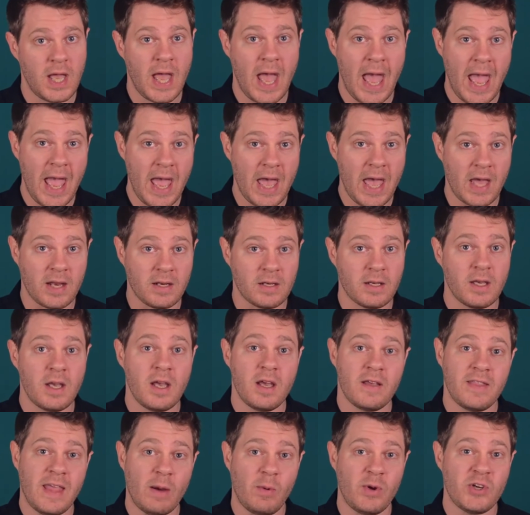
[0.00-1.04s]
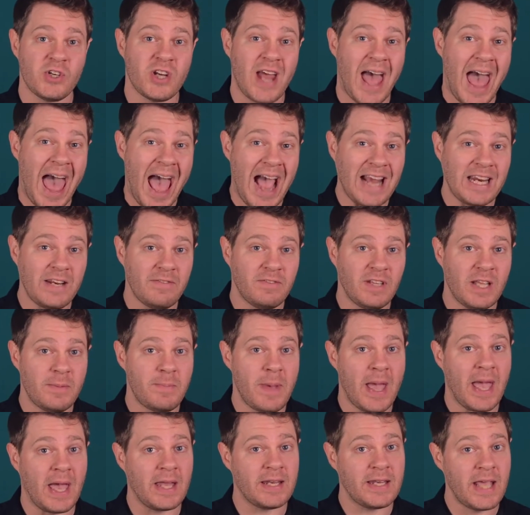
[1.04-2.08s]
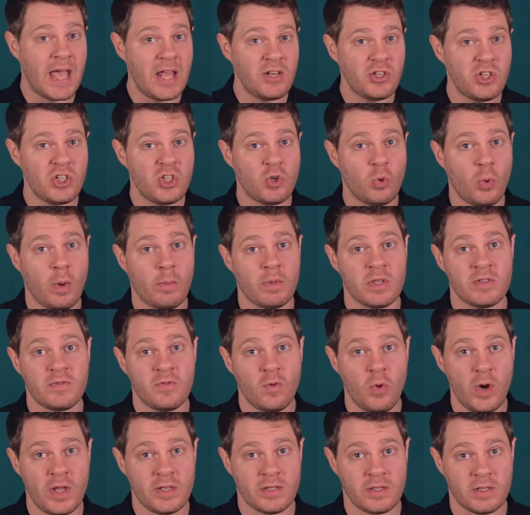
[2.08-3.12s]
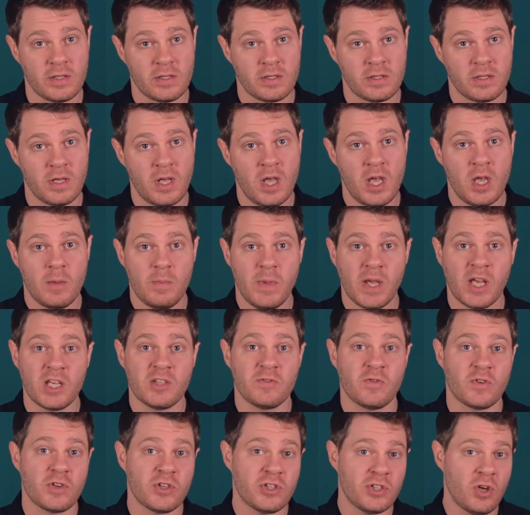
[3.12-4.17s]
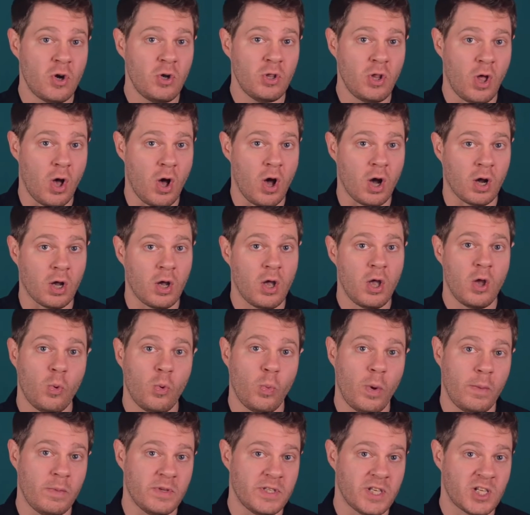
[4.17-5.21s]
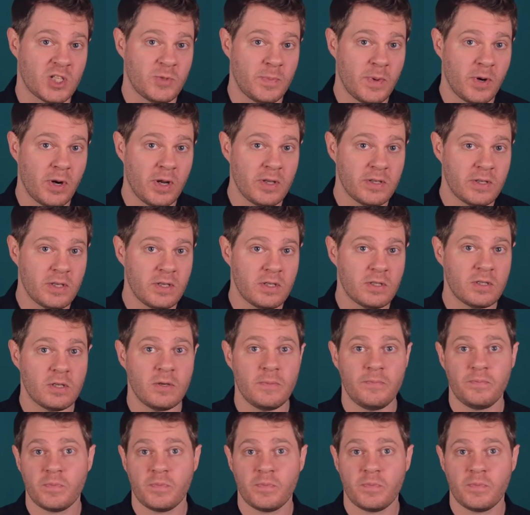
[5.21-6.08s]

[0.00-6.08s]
and that we should actively pay attention to women's voices, because for so long, women's experiences,